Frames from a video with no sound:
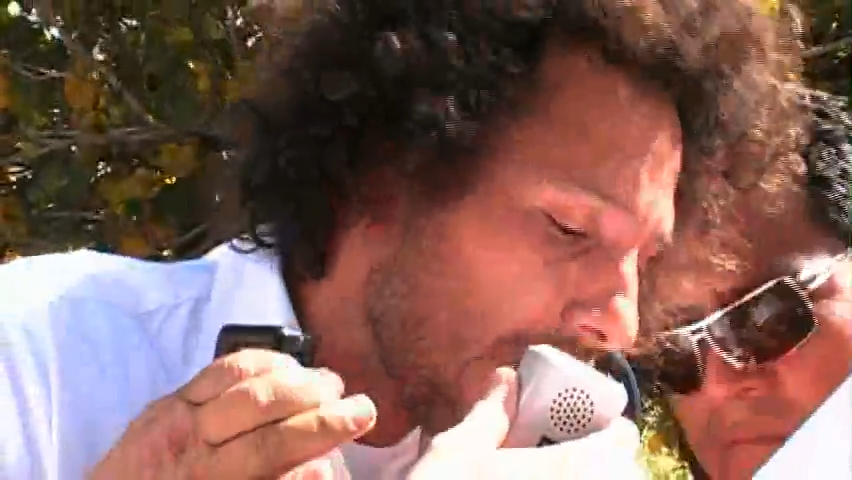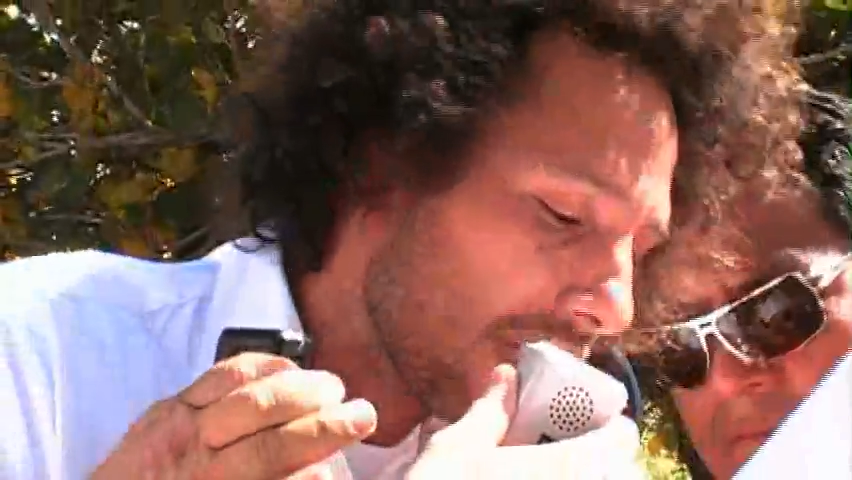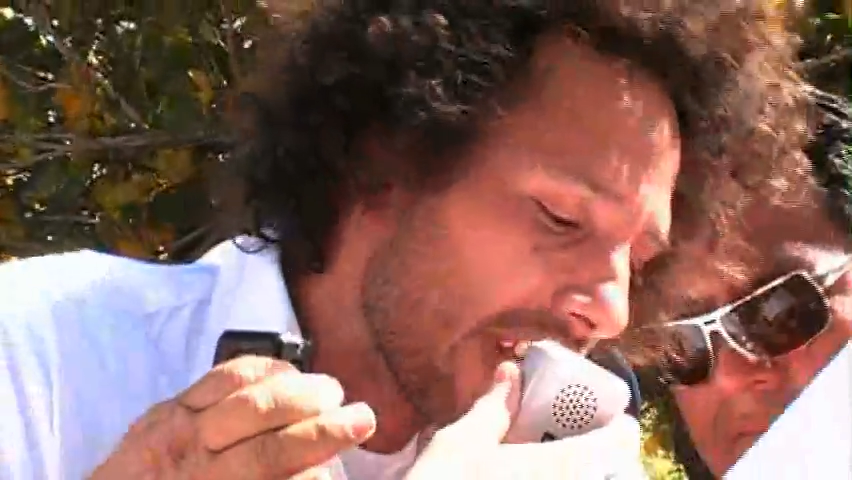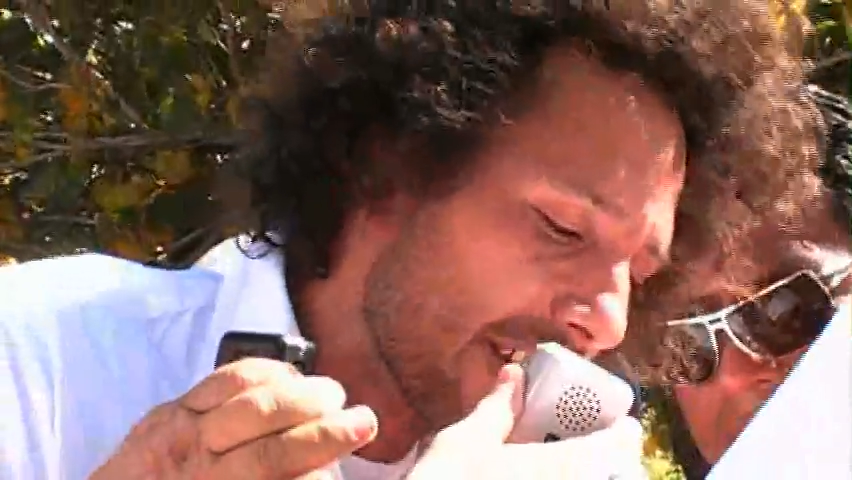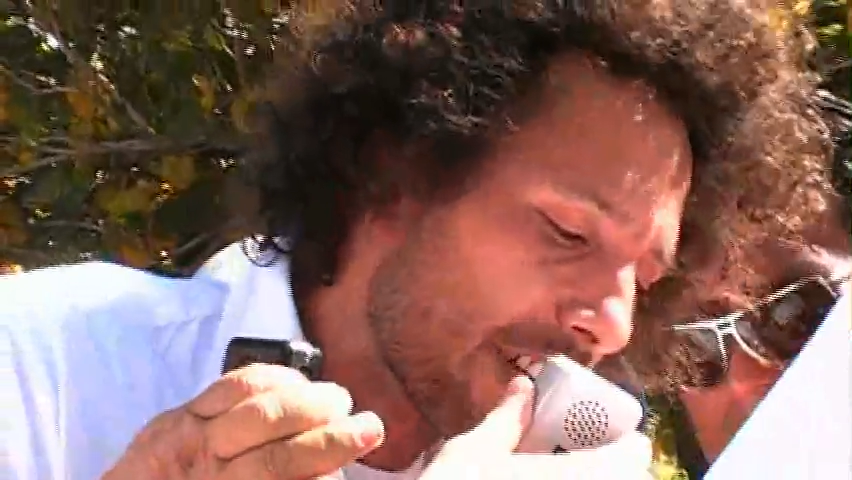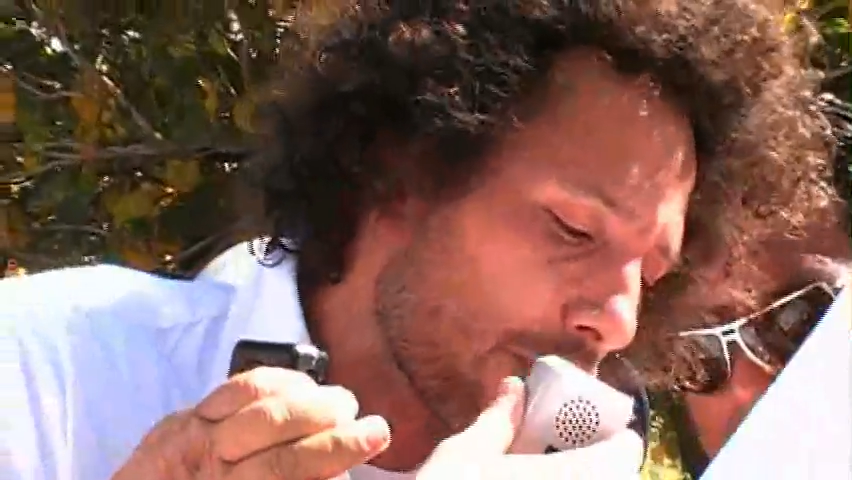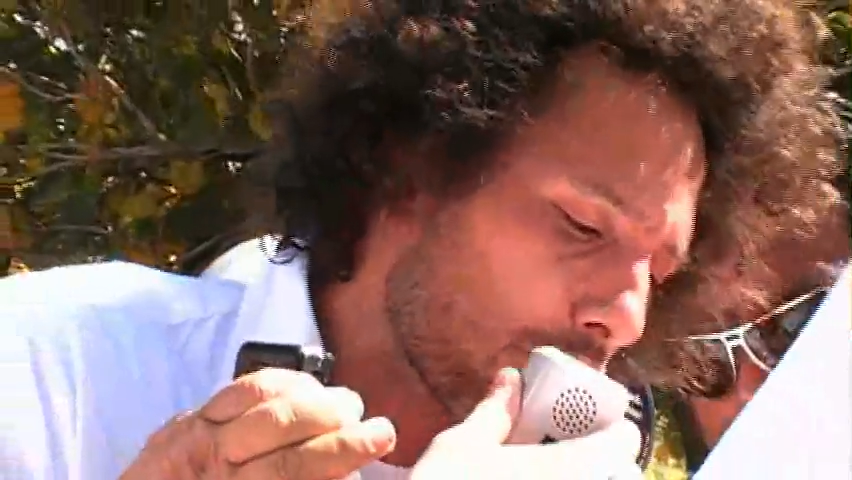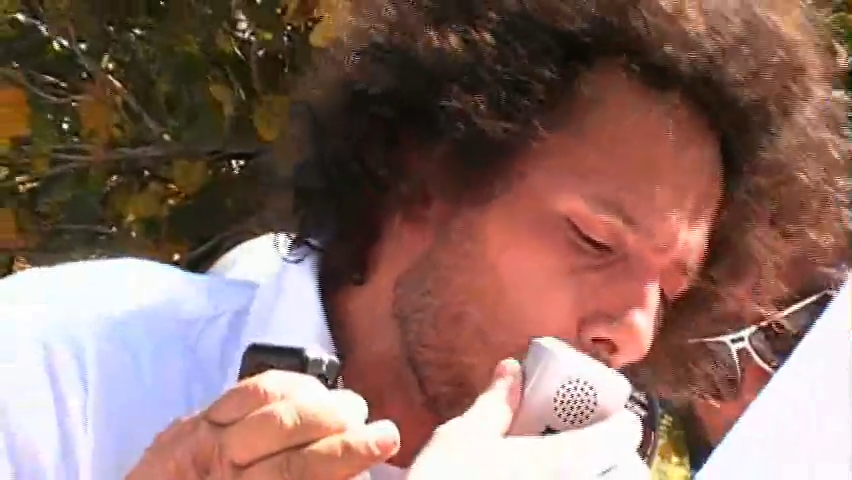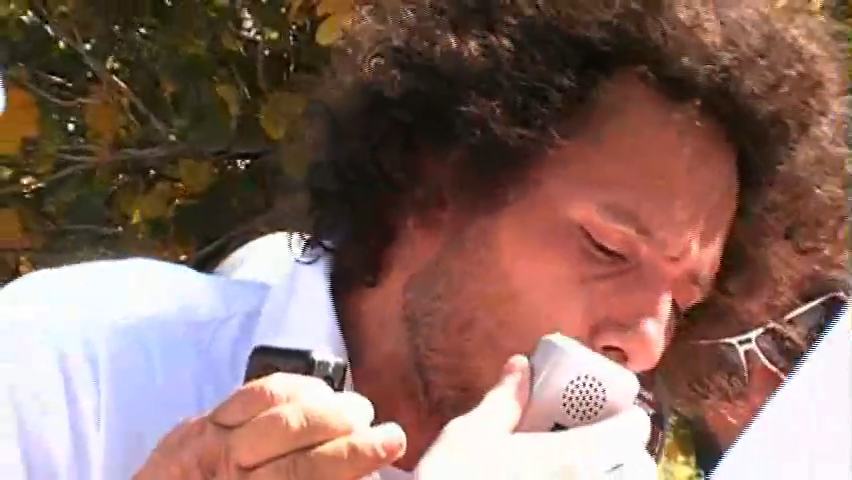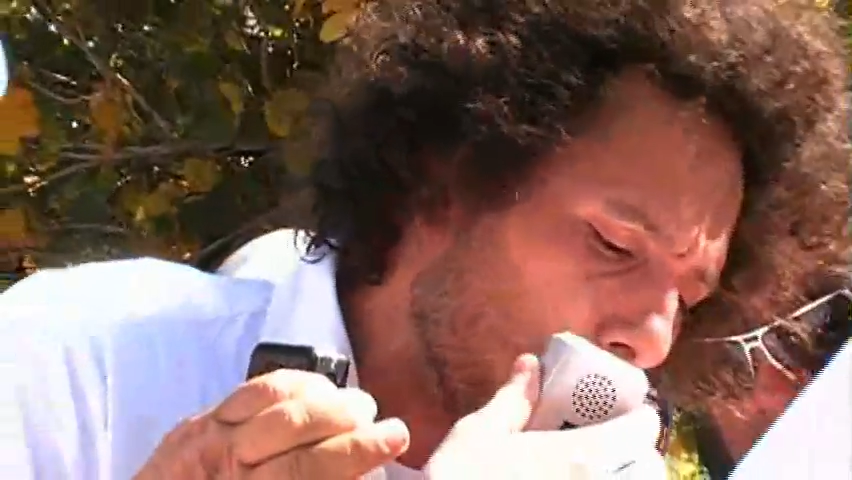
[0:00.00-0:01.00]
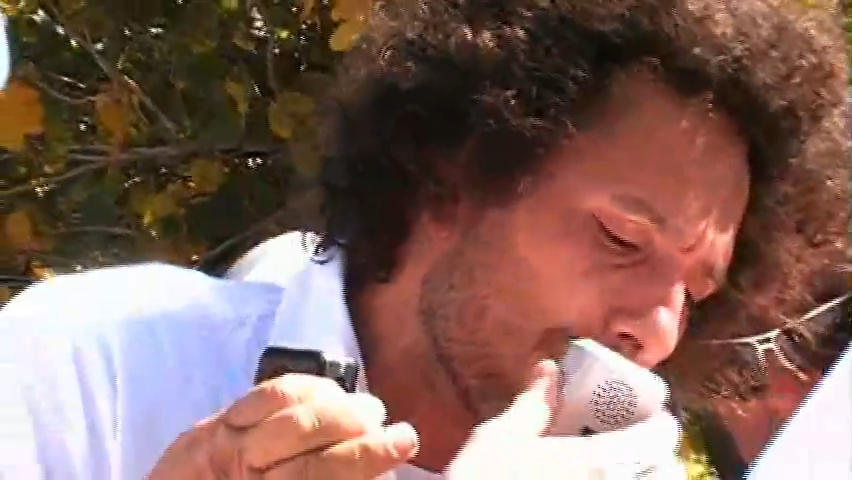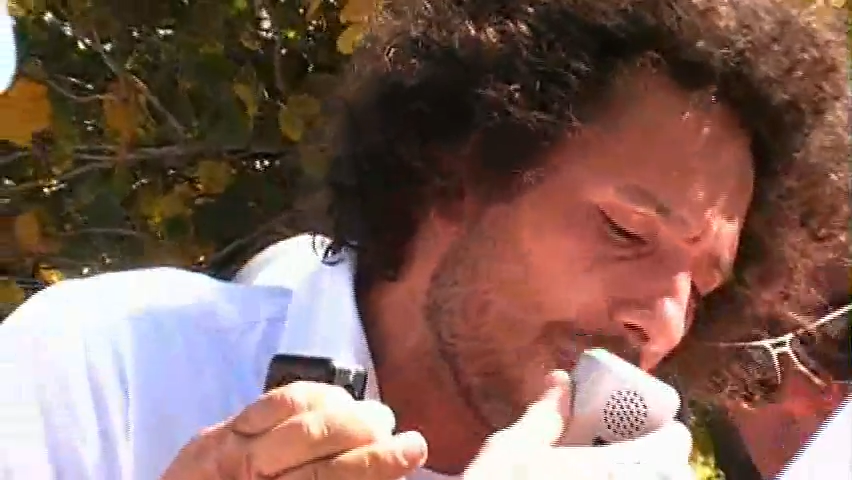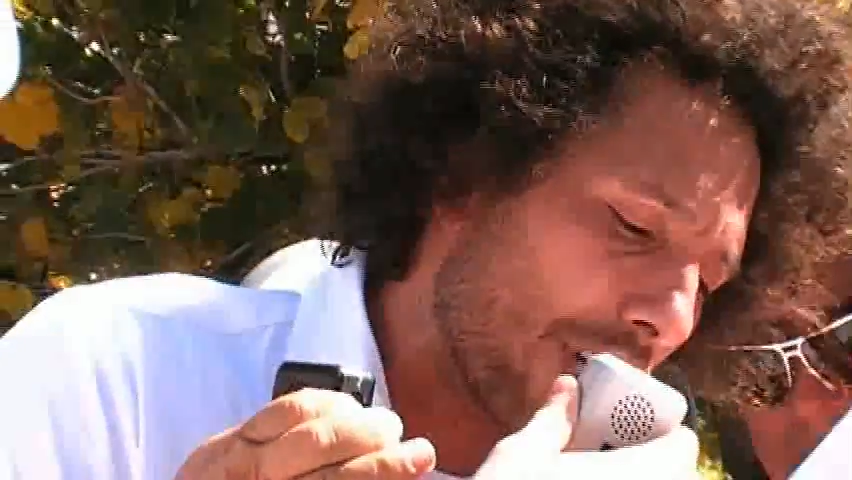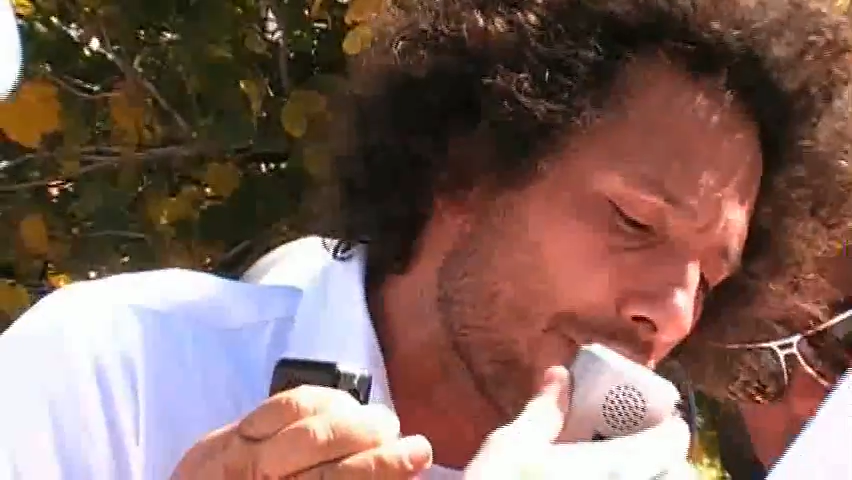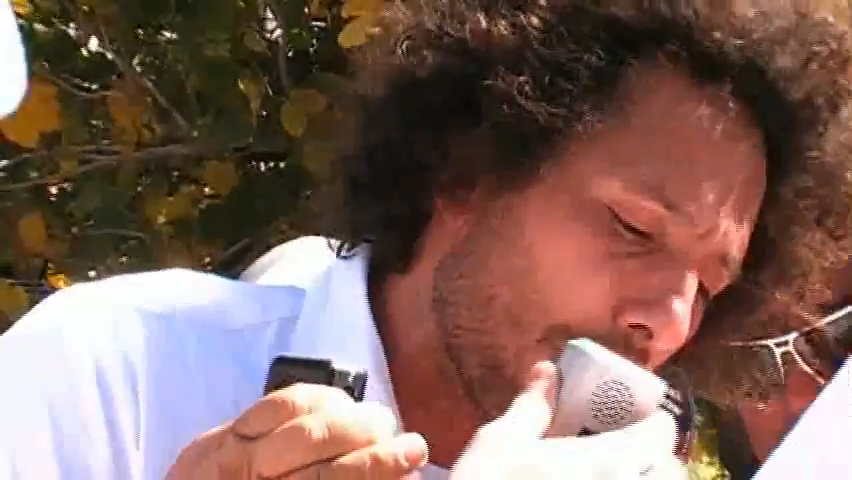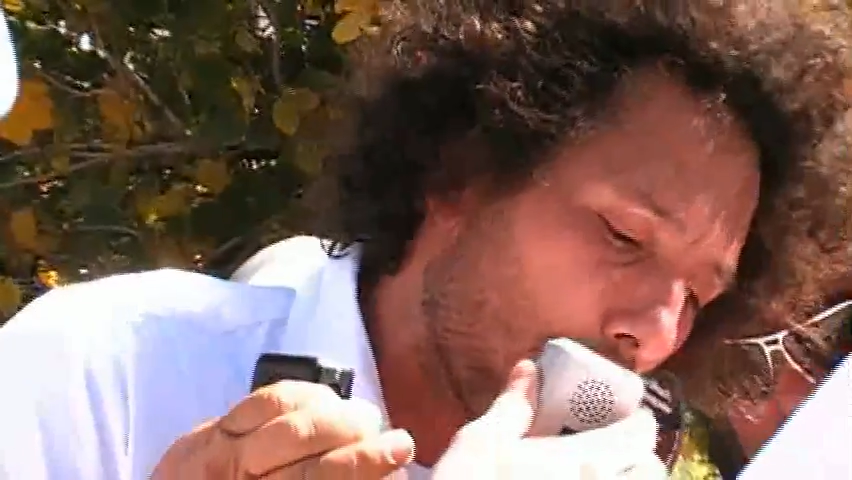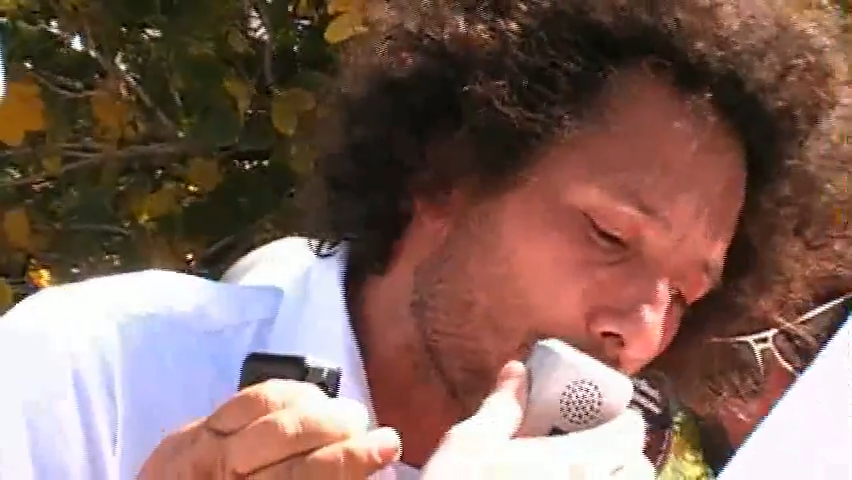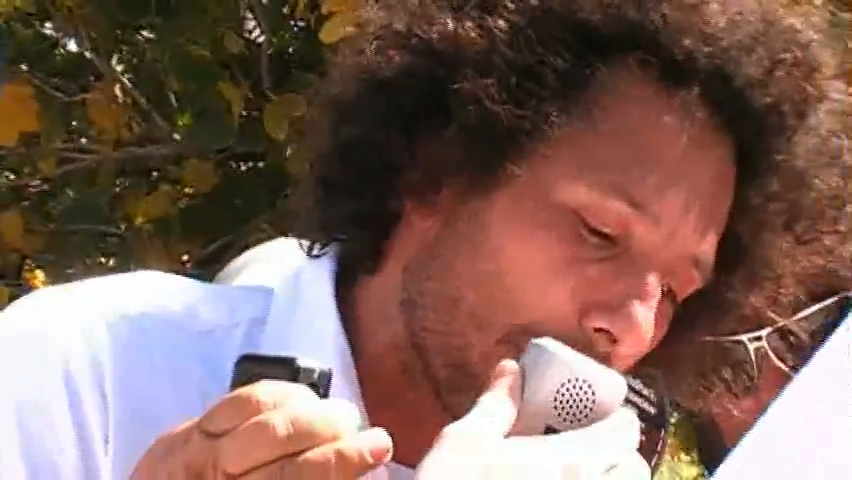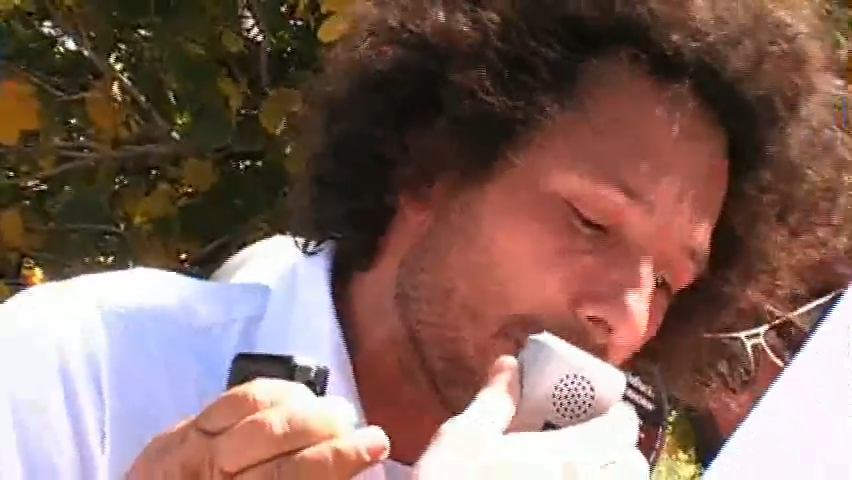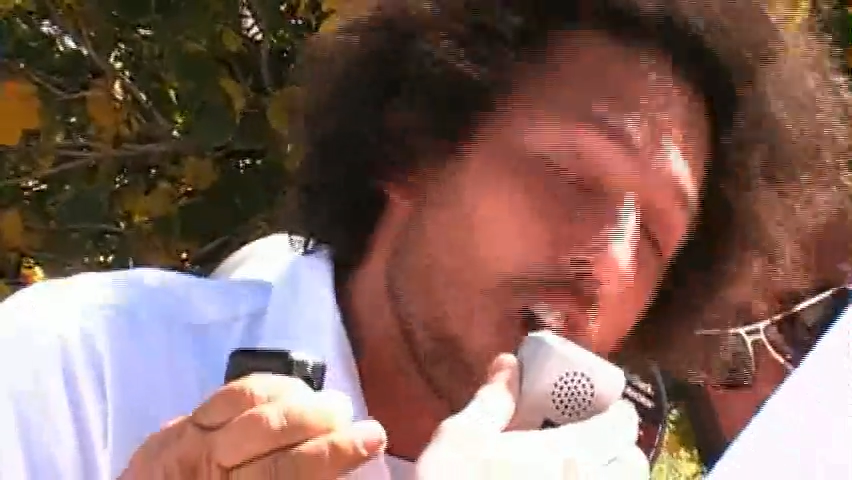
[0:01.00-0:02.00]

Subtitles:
decent schools for their children,